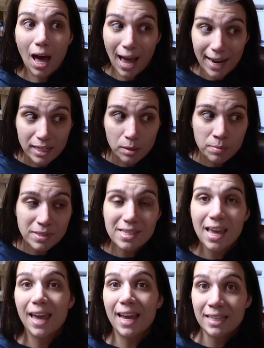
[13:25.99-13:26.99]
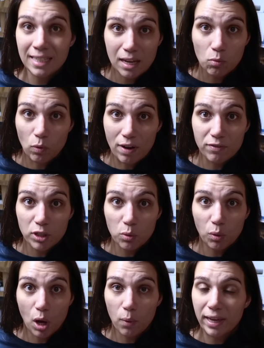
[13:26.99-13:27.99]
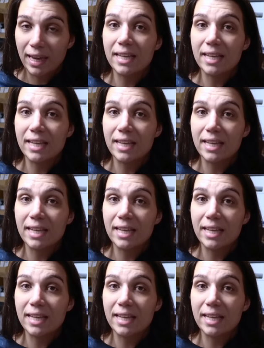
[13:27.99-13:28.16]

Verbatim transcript: items and get revenue going.